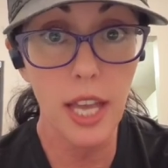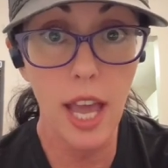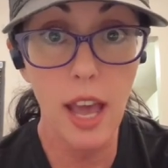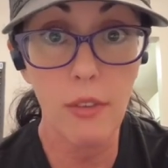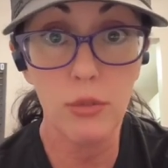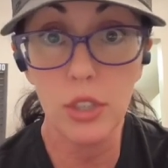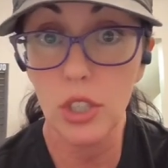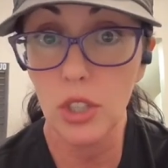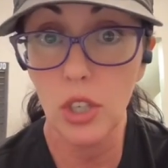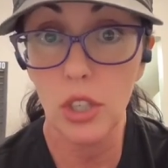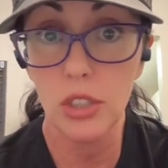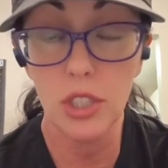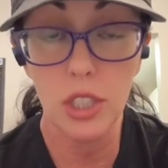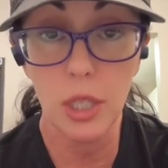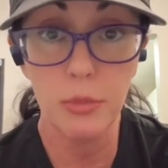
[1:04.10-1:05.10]
have what's
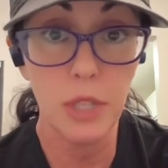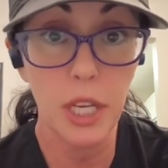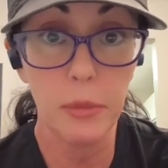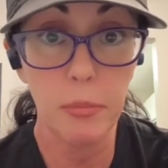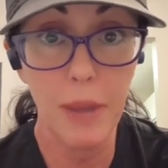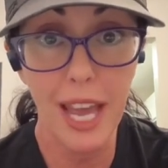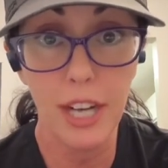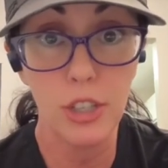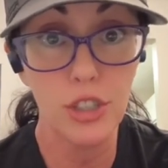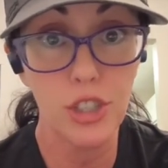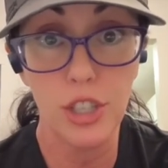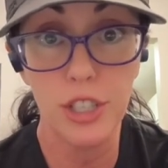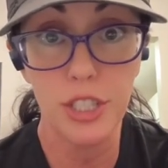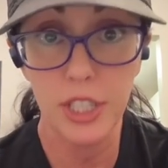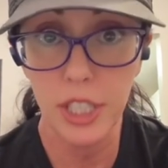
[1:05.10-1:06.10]
called subject matter
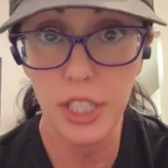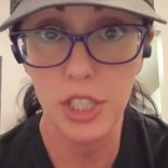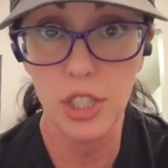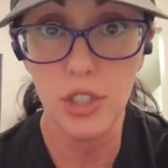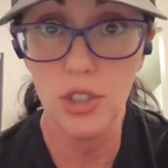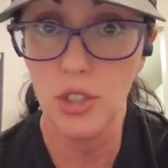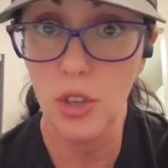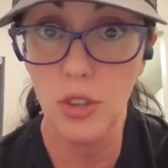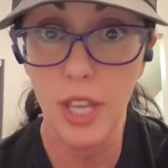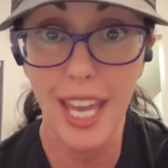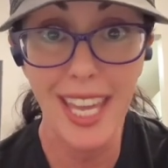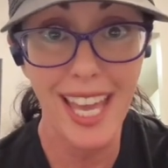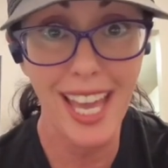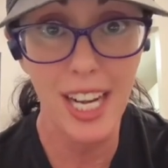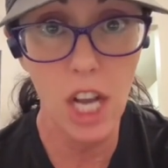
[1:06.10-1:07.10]
jurisdiction, so they
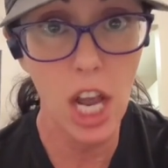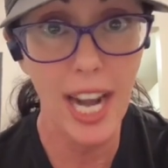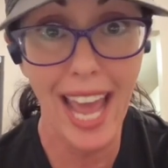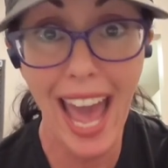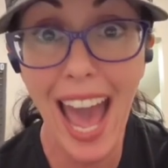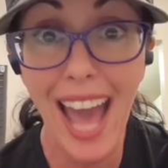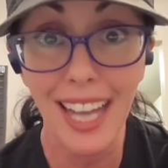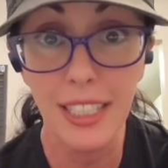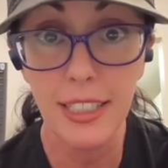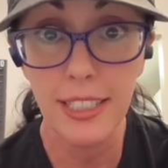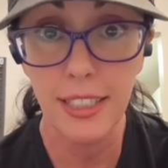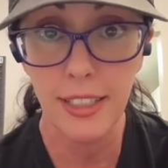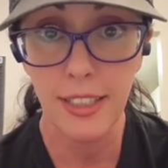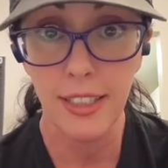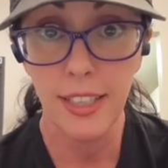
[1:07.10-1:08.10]
cannot act
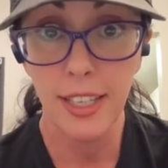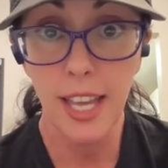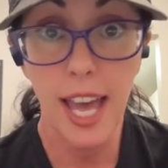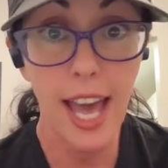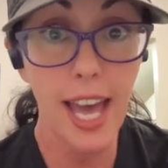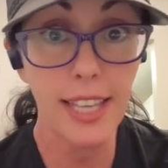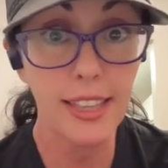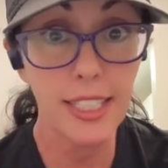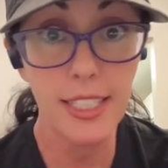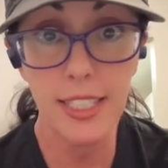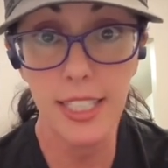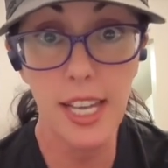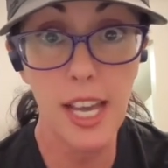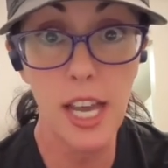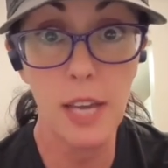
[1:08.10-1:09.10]
at this
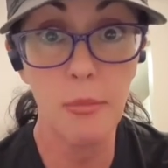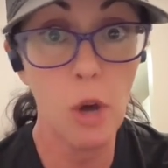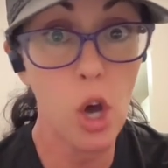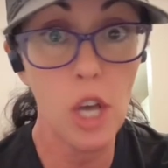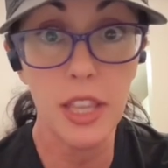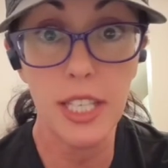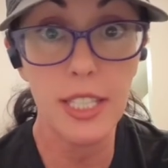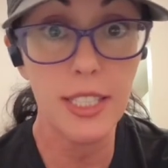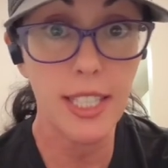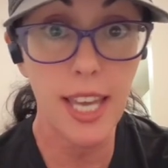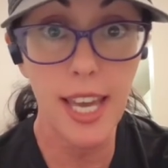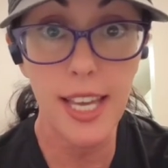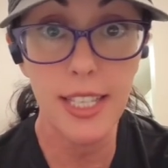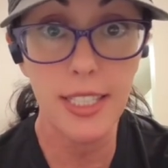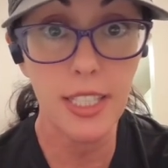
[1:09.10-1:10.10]
time on this
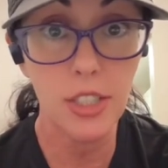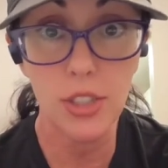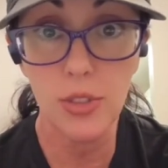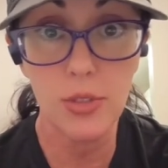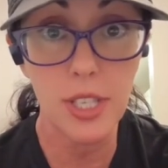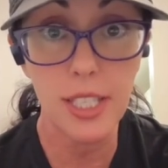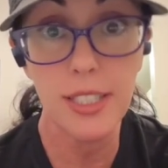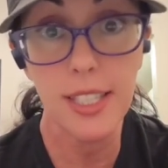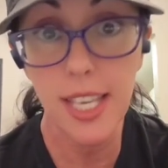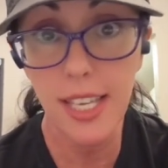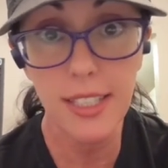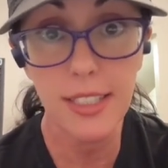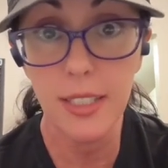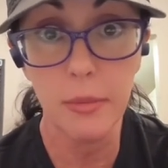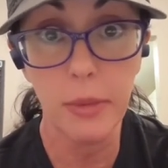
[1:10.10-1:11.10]
case and do these
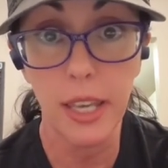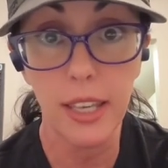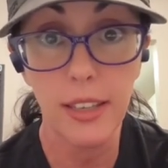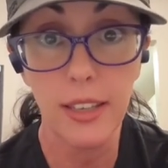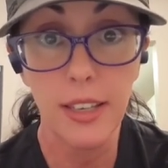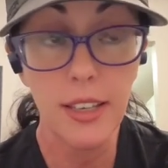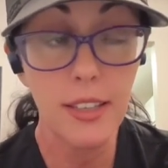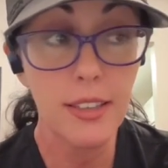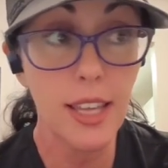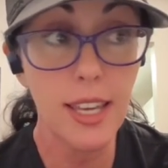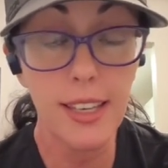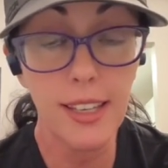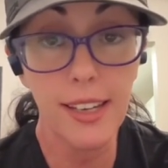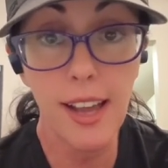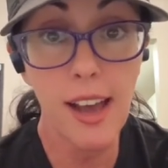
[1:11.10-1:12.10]
things to me. They
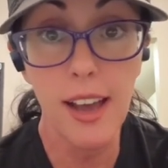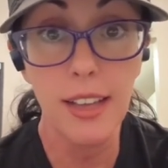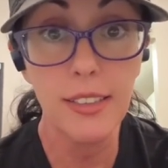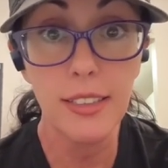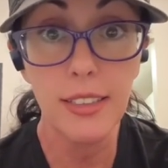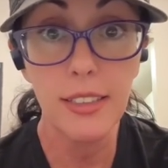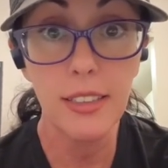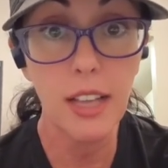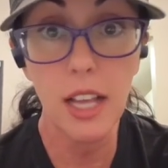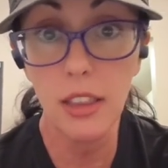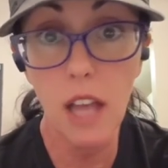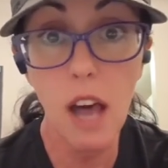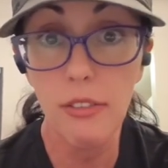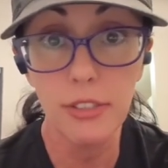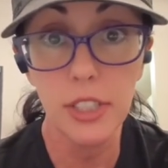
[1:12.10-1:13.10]
cannot, not
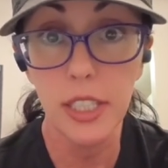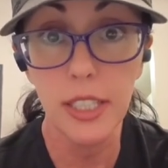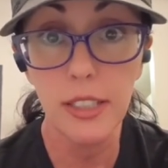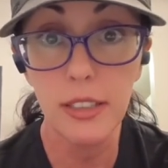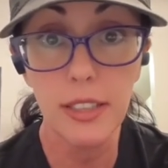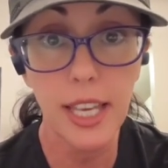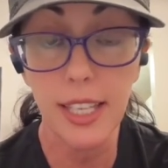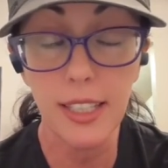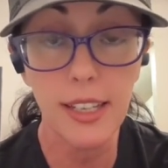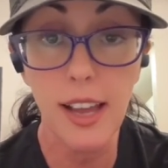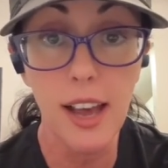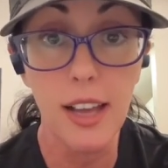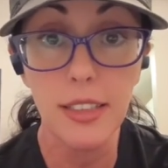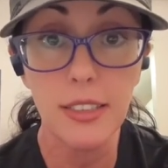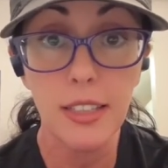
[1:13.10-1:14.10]
lawfully. They cannot.